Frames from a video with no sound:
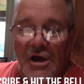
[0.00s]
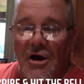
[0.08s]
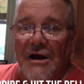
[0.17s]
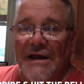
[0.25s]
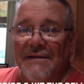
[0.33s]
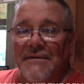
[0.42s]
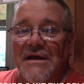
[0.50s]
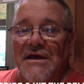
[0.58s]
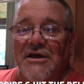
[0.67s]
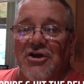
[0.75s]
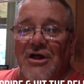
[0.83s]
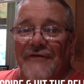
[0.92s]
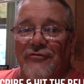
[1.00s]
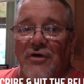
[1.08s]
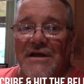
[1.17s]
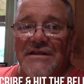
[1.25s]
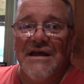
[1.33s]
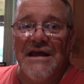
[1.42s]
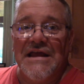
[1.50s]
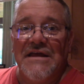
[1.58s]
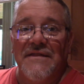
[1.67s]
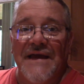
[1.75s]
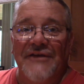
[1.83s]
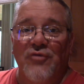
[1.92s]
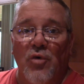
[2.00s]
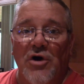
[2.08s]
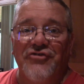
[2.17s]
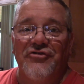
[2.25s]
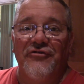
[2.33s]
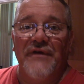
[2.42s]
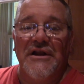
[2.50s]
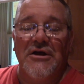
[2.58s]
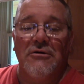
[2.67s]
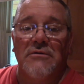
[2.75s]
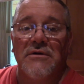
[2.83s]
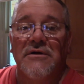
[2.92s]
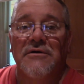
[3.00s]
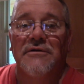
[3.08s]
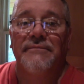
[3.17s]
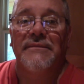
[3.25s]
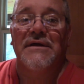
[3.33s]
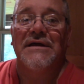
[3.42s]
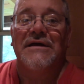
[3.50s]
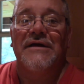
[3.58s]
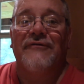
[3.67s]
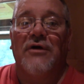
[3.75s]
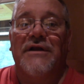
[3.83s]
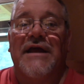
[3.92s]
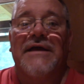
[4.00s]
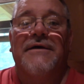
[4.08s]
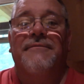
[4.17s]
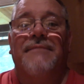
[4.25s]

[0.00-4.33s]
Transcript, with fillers: All right, y'all have a great day. Thanks for watching this video. Have a great day.